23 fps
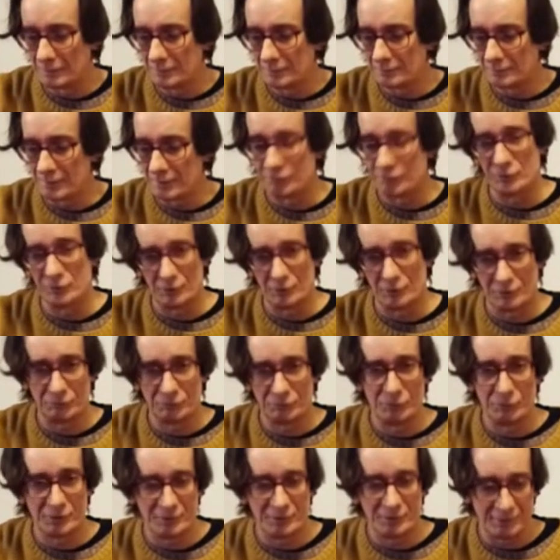definite
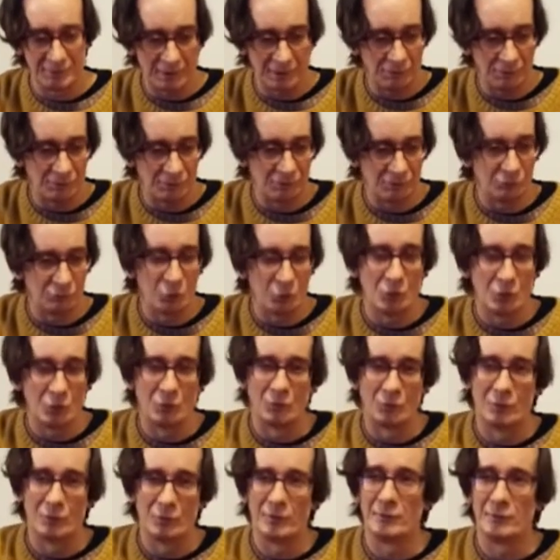written down or
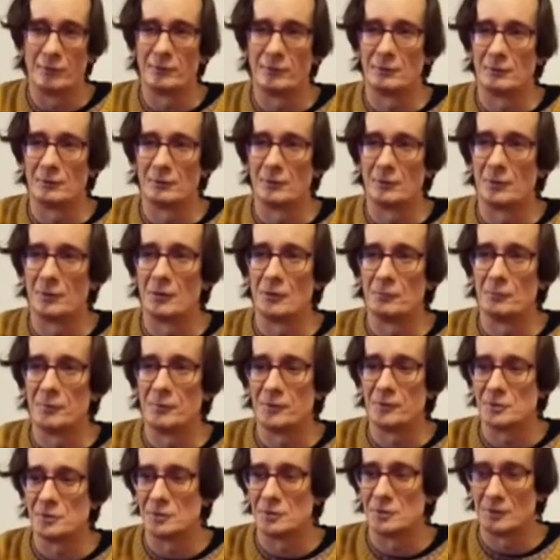recorded. That's a
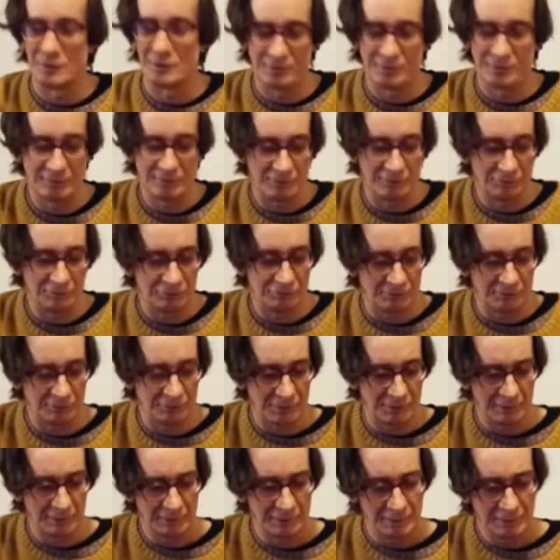composition in itself as
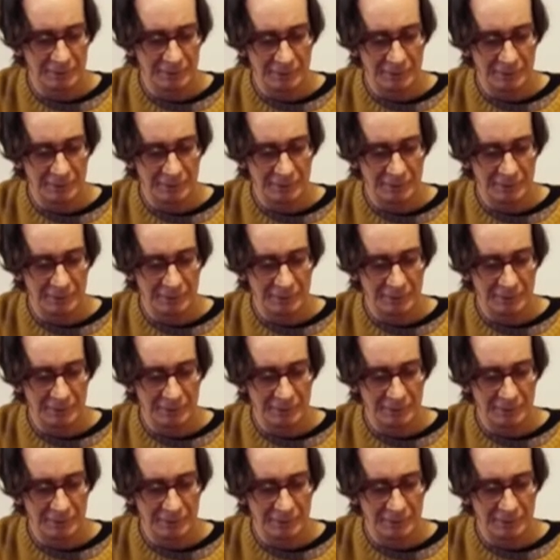well.